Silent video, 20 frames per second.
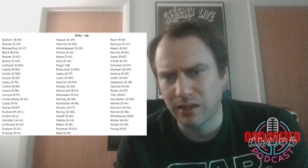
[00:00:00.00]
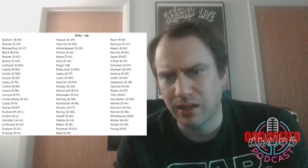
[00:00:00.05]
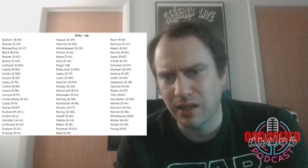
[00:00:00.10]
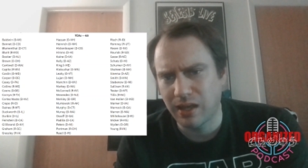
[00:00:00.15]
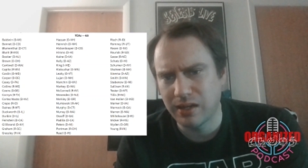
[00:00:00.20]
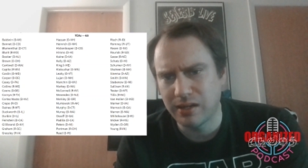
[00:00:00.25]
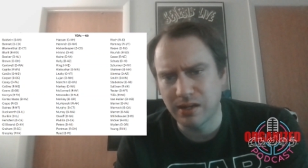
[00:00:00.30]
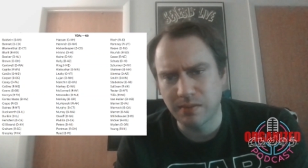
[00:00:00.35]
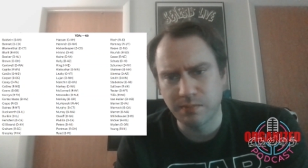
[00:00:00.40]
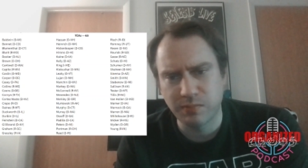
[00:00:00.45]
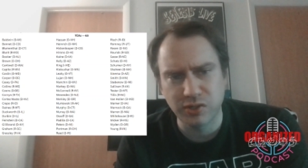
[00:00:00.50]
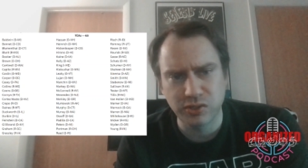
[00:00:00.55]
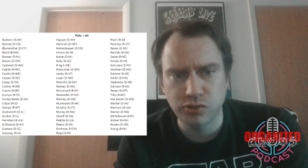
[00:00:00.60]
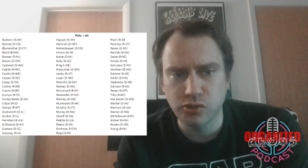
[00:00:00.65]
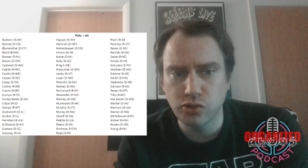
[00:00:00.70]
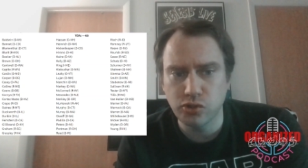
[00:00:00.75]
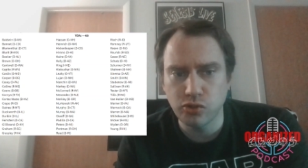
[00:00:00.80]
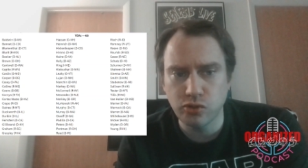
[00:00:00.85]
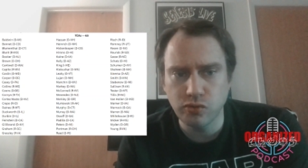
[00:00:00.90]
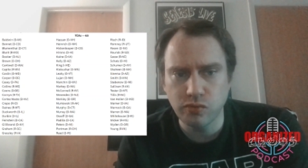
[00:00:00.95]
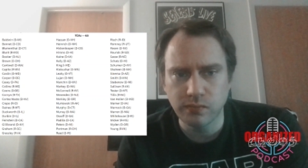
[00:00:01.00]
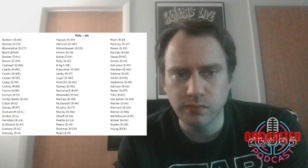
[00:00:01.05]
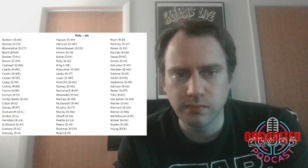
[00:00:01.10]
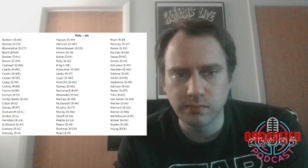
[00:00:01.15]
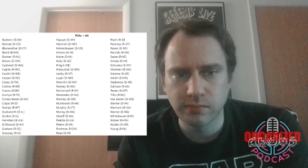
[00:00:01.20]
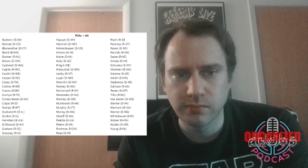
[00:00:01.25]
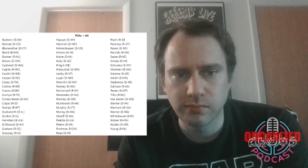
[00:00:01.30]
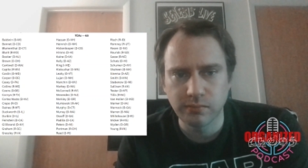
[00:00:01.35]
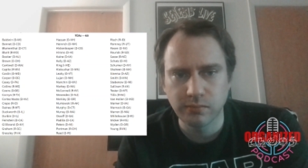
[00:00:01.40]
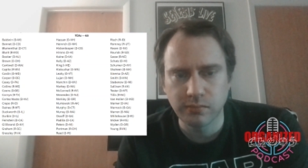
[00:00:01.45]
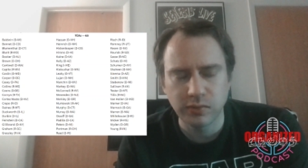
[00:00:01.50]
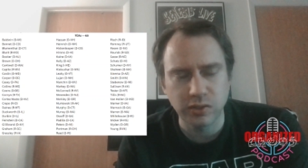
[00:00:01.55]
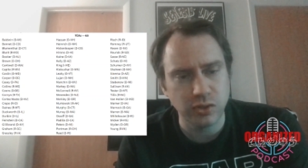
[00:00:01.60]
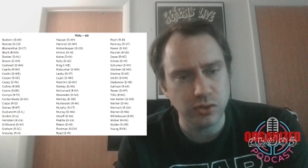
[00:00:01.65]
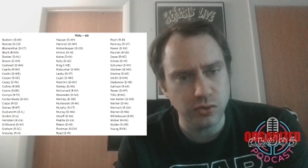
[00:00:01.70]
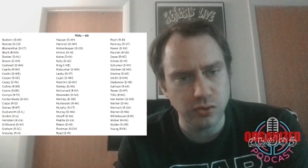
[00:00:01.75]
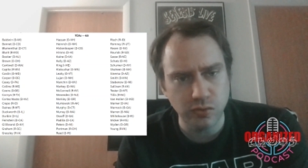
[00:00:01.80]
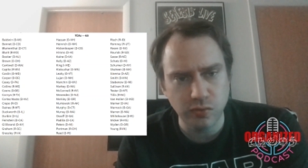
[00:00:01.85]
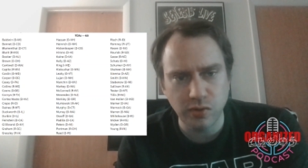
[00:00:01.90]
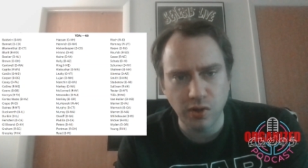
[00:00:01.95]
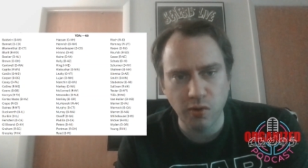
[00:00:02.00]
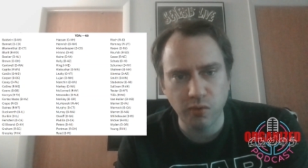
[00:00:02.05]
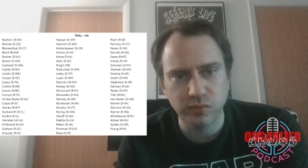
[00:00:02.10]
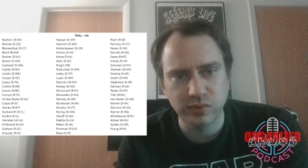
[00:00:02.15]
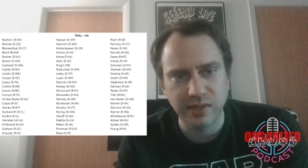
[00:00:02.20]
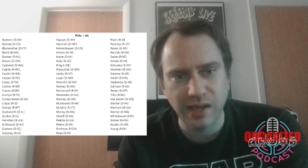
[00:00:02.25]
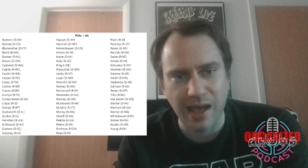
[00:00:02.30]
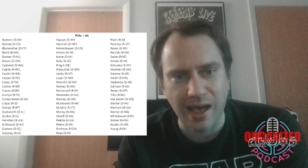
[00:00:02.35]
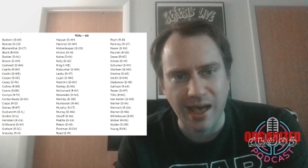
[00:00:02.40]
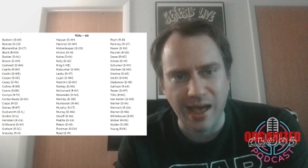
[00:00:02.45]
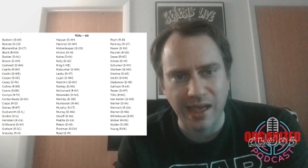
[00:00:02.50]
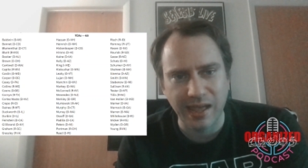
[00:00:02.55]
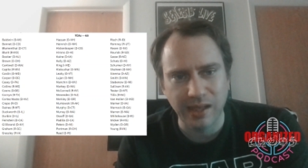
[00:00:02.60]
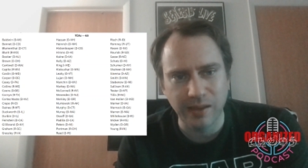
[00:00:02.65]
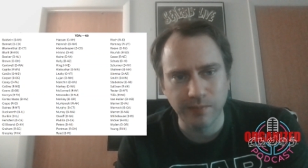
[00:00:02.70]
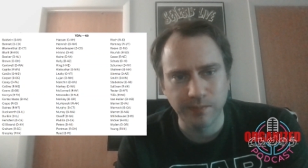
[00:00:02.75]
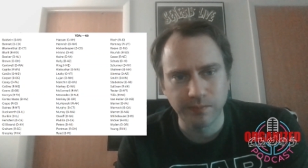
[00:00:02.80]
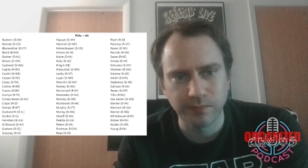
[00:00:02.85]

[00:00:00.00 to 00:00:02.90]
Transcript: And number two, you don't die.